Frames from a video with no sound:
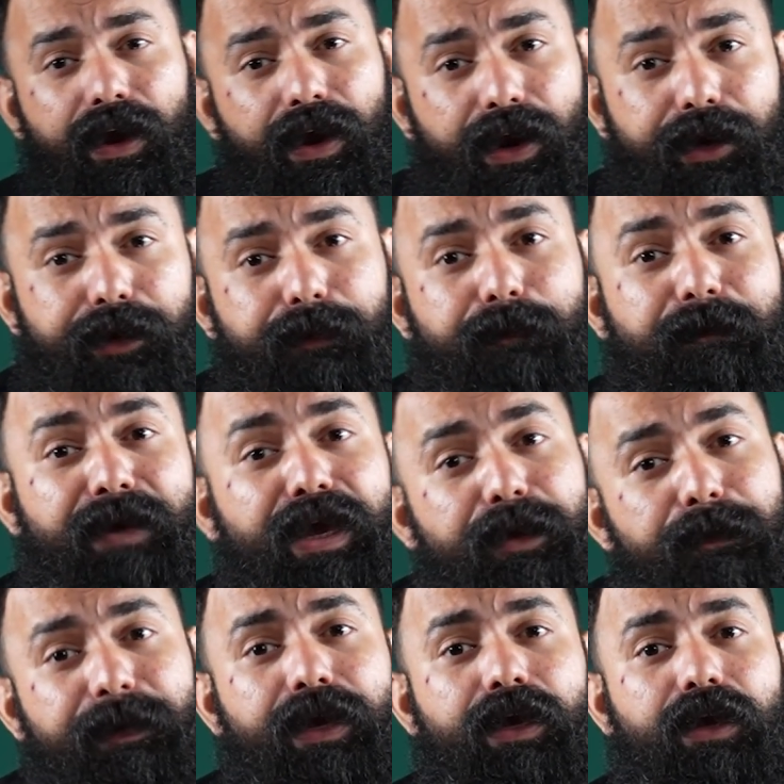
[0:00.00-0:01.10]
It may
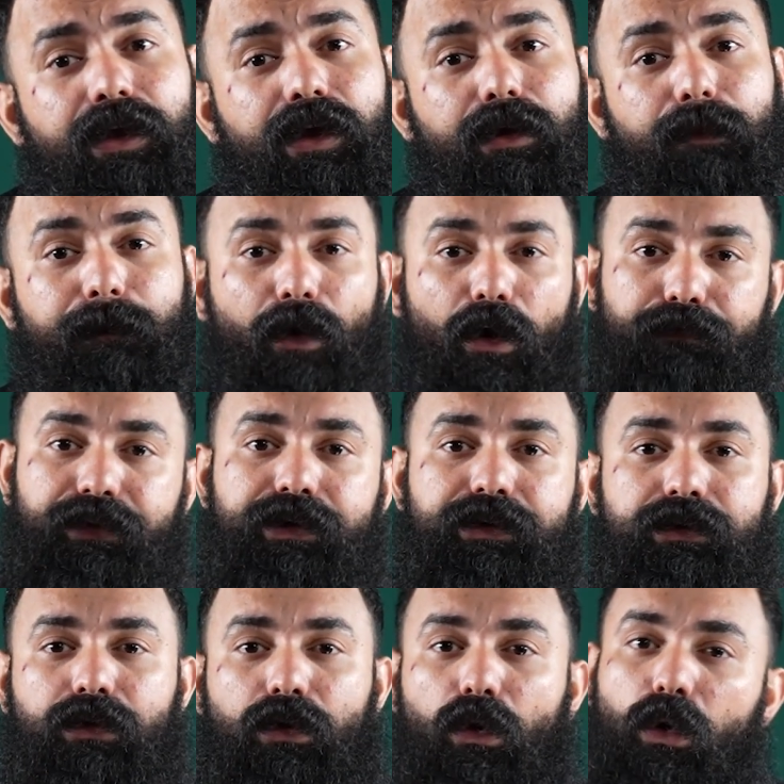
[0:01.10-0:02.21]
be
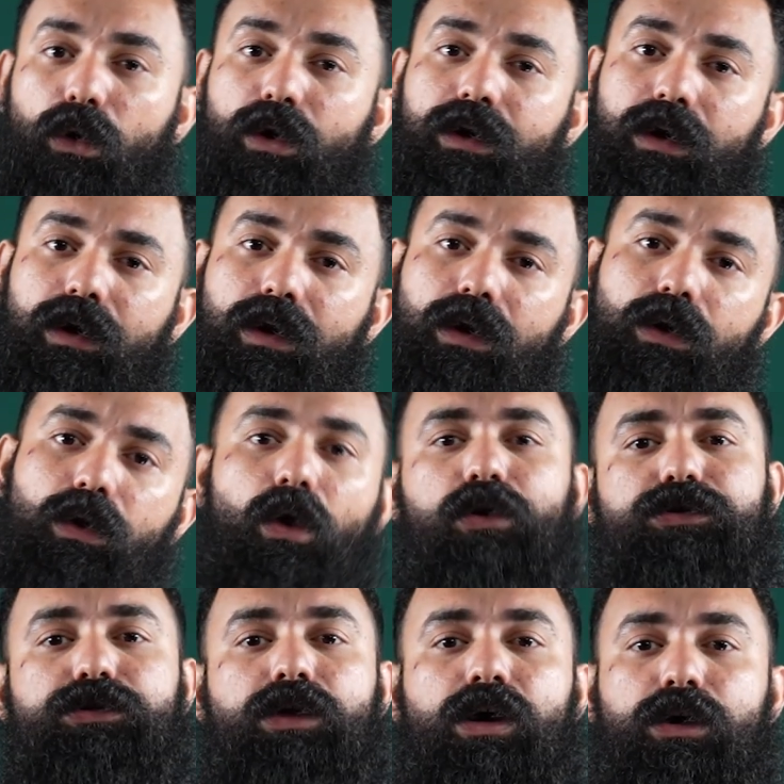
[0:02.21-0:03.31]
profit or
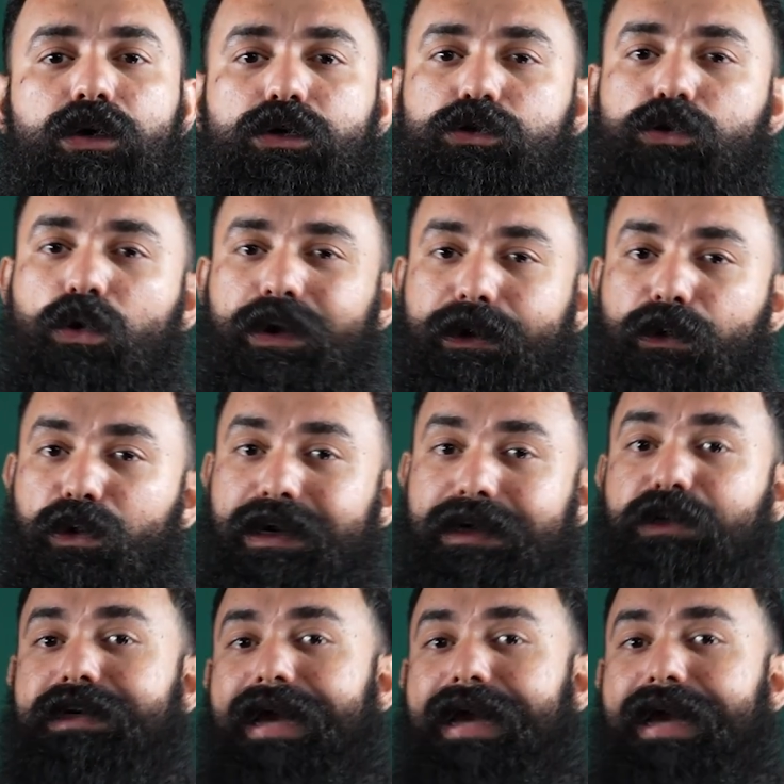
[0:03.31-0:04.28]
loss. So in order to